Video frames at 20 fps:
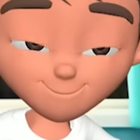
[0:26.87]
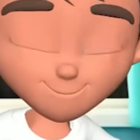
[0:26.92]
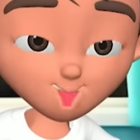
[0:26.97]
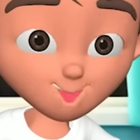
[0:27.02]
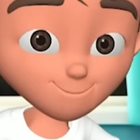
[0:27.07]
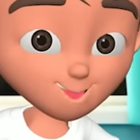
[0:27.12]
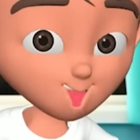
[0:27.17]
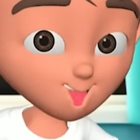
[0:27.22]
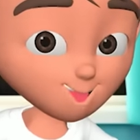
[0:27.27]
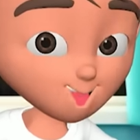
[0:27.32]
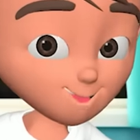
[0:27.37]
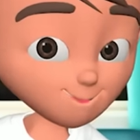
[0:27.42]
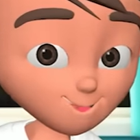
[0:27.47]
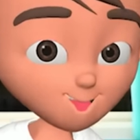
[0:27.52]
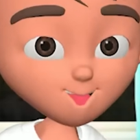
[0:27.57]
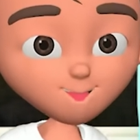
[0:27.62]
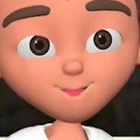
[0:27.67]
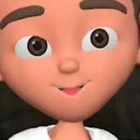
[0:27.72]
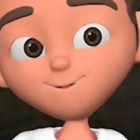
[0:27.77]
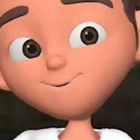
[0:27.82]
a
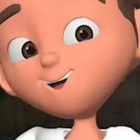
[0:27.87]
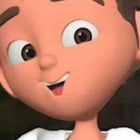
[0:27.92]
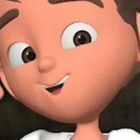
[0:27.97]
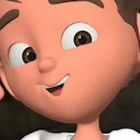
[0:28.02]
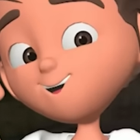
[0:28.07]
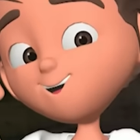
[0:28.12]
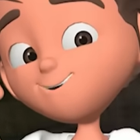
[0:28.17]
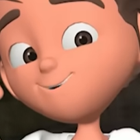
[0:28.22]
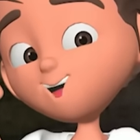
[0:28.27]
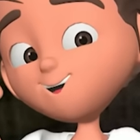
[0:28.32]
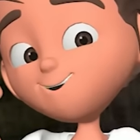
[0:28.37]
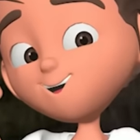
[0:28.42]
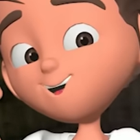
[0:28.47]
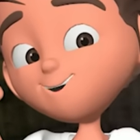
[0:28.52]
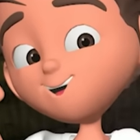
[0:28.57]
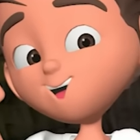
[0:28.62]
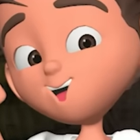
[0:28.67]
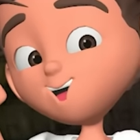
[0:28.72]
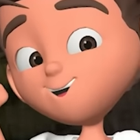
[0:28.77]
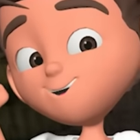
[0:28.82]
thunderstorm is coming to
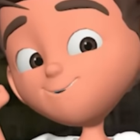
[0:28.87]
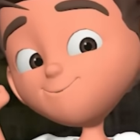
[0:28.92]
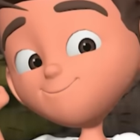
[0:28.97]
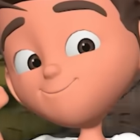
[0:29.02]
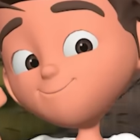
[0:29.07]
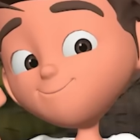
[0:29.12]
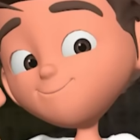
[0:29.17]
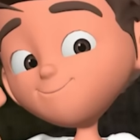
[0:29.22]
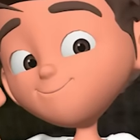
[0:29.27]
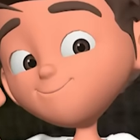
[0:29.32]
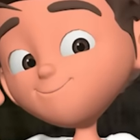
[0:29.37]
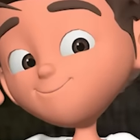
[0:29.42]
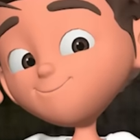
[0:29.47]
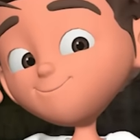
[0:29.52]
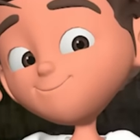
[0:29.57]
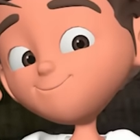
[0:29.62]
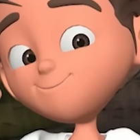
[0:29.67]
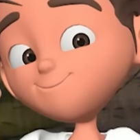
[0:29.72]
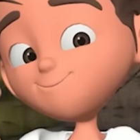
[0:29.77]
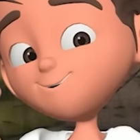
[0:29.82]
Pixeltown.
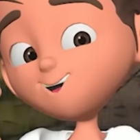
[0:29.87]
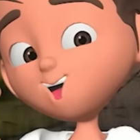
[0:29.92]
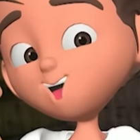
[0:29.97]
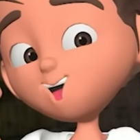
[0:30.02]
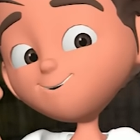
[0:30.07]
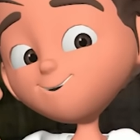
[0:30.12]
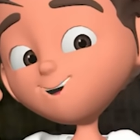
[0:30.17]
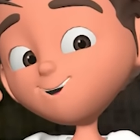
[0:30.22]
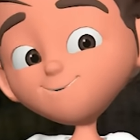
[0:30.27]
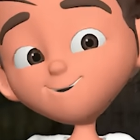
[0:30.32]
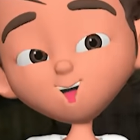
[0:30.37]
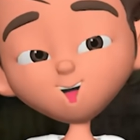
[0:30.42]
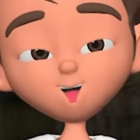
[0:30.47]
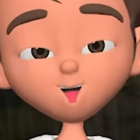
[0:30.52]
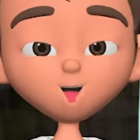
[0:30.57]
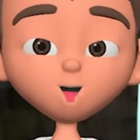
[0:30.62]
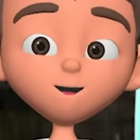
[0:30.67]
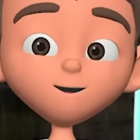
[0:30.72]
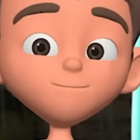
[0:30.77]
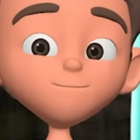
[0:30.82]
So
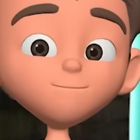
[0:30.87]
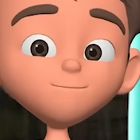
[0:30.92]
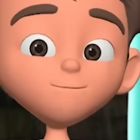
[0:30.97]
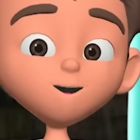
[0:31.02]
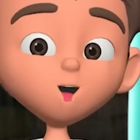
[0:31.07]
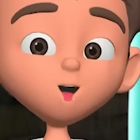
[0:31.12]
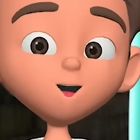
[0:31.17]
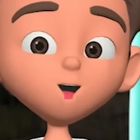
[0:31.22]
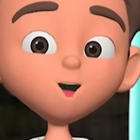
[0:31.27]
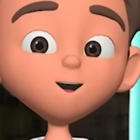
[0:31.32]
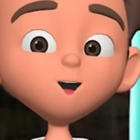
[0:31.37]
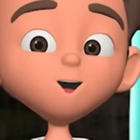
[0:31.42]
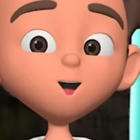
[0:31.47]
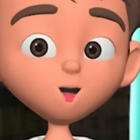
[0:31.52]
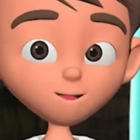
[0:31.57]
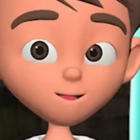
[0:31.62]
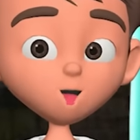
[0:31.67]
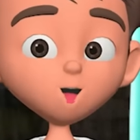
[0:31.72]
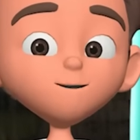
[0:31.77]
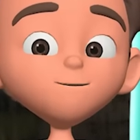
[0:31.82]
today, we're going to
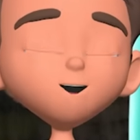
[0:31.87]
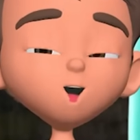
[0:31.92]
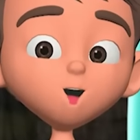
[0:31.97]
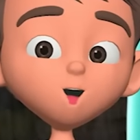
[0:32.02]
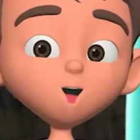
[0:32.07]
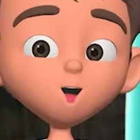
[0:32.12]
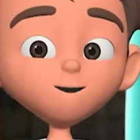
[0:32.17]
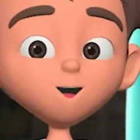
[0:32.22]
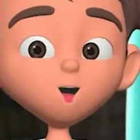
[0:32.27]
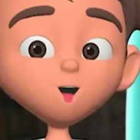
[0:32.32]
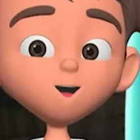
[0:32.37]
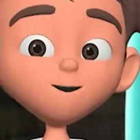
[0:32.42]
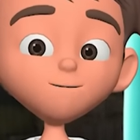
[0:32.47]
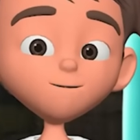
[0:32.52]
make our very own